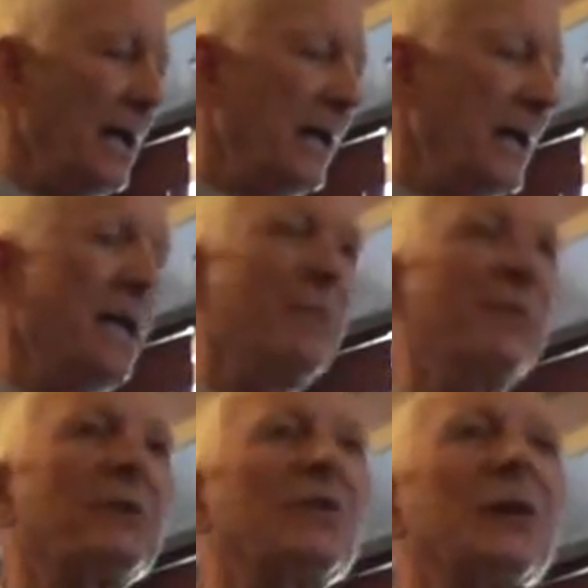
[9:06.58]
named
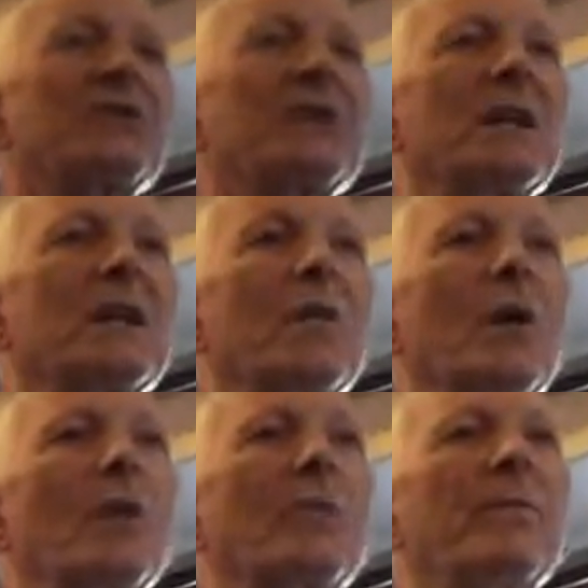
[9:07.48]
the trustee.
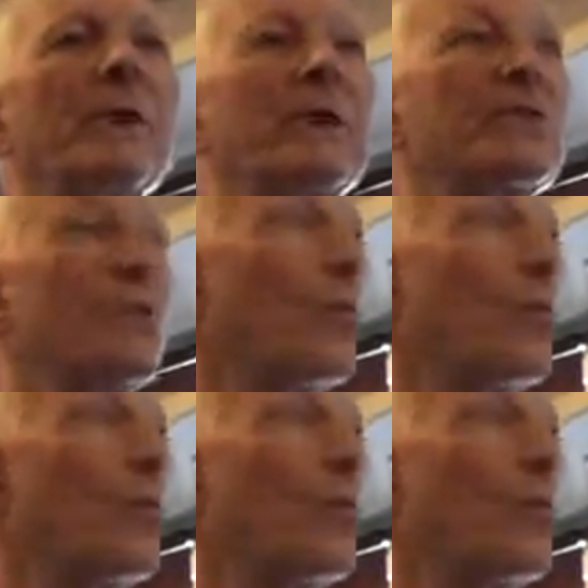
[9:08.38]
Hopefully it's a